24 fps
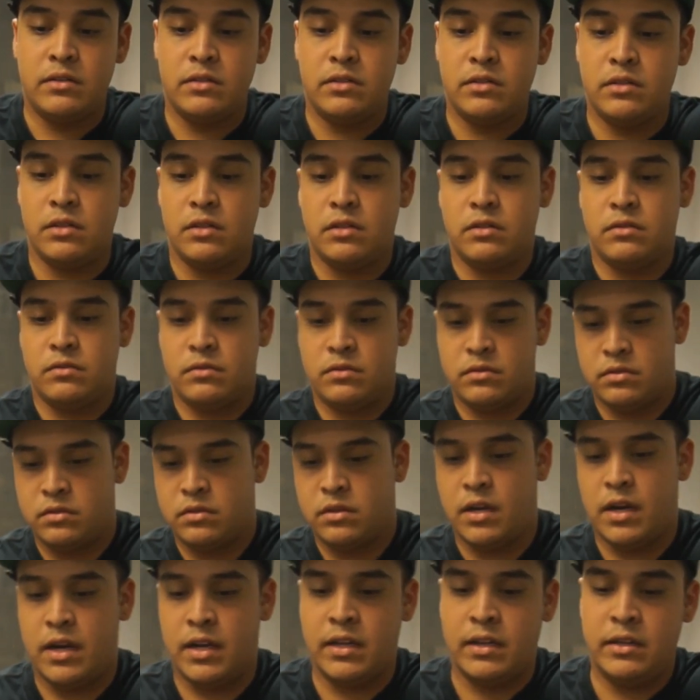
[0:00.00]
So
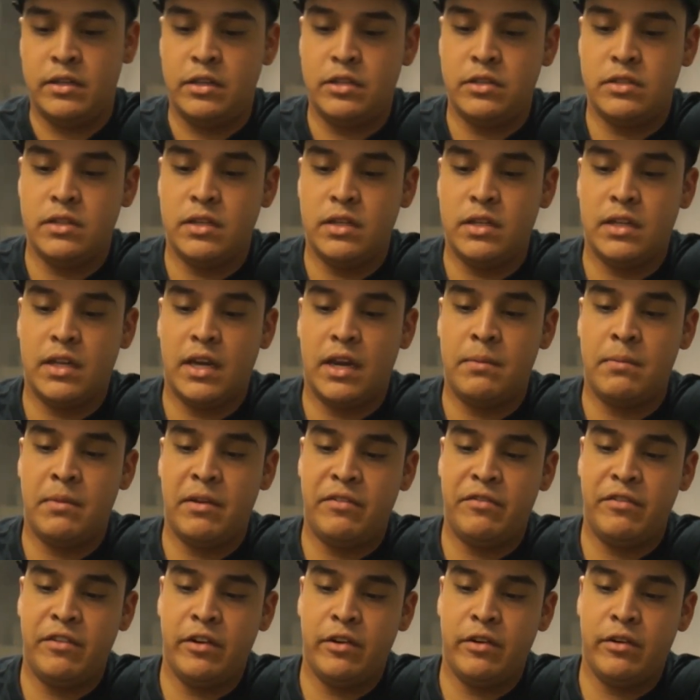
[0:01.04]
I usually line my
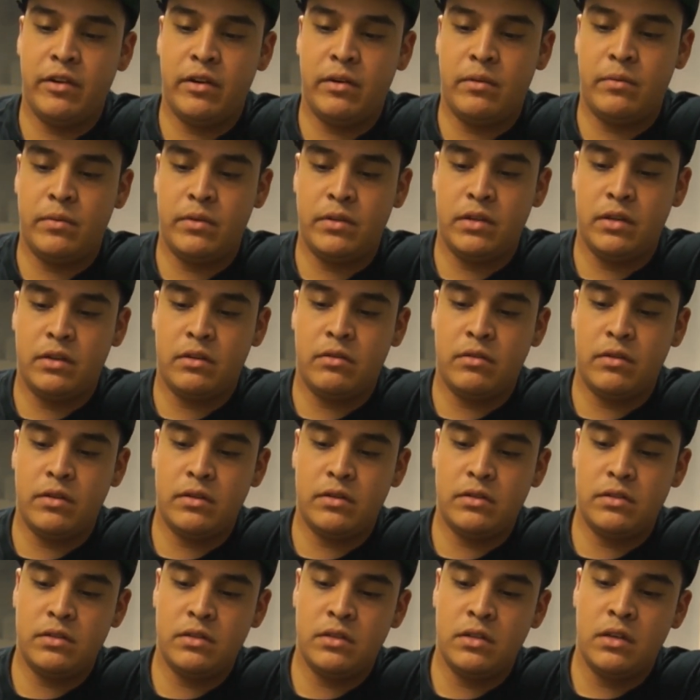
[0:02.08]
finger up with the
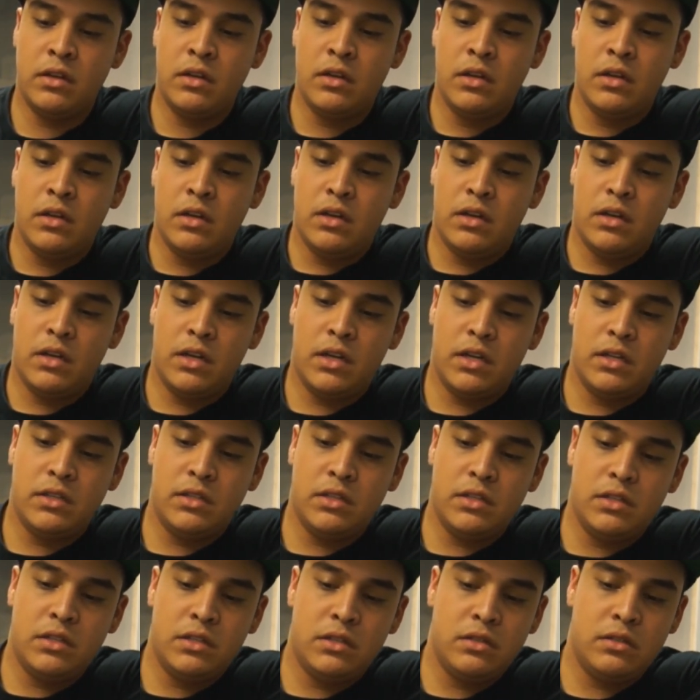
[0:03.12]
coils and
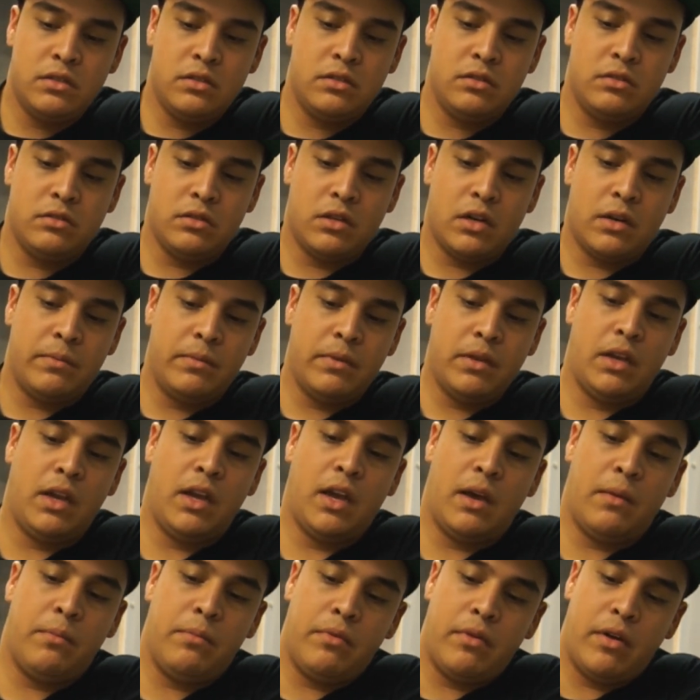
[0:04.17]
just drop the
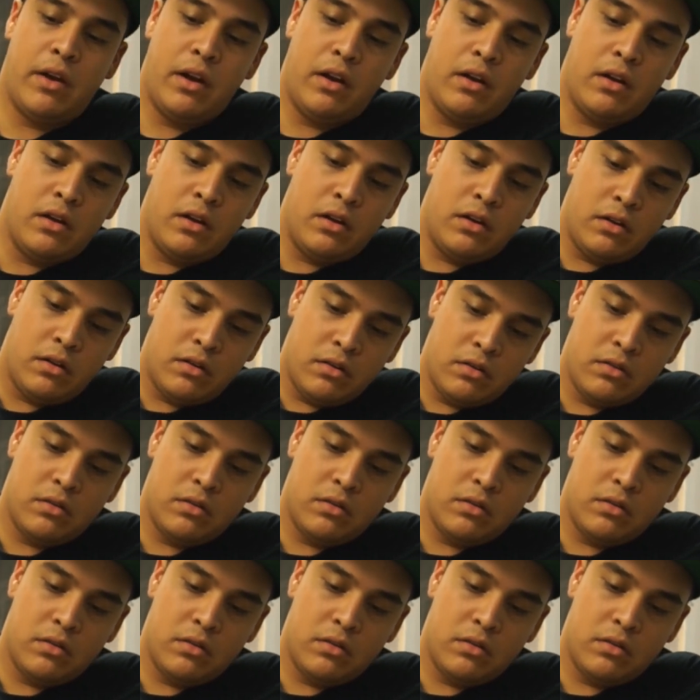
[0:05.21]
cap right on.